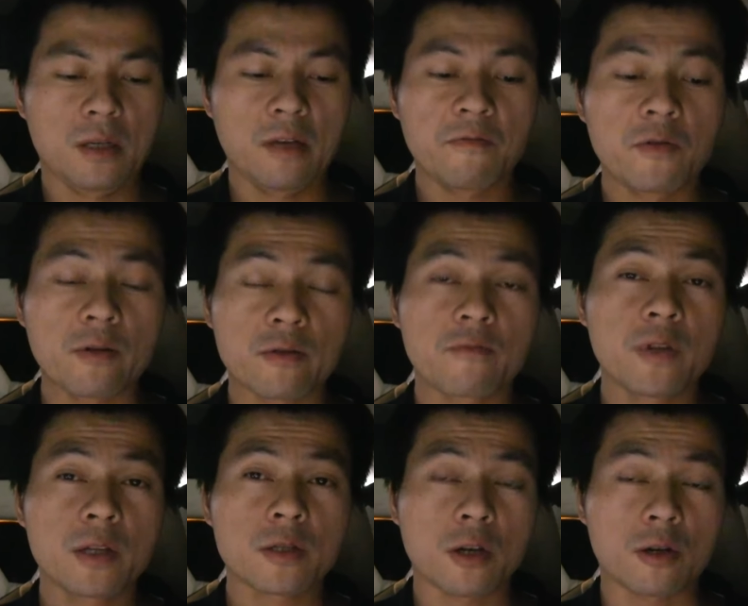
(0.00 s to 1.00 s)
if you have to
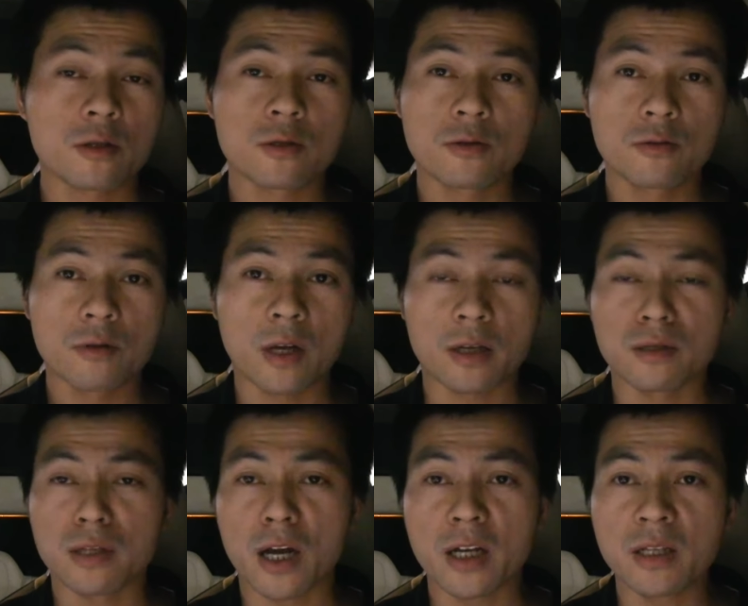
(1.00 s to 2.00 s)
recharge to like
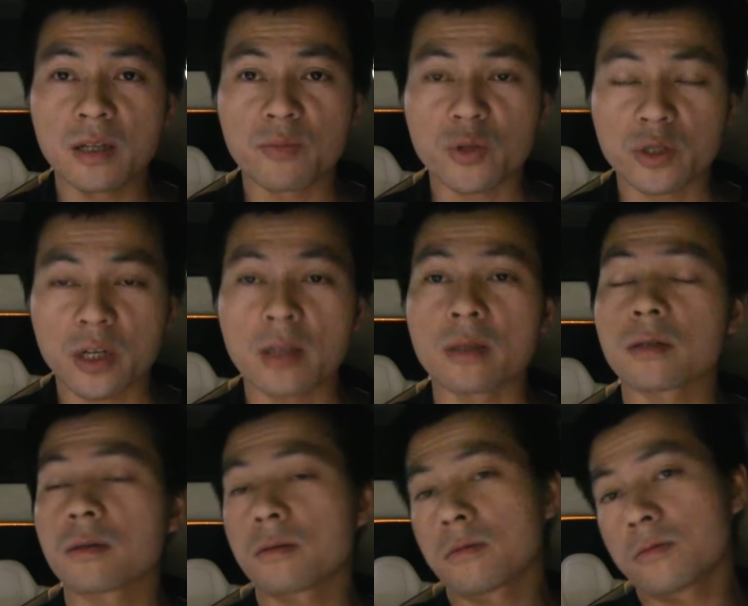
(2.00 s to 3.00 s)
ninety
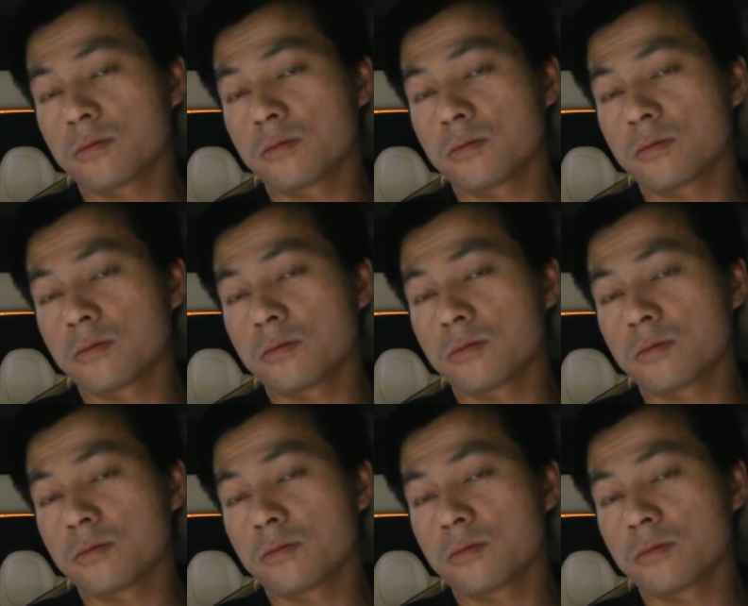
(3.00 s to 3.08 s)
percent,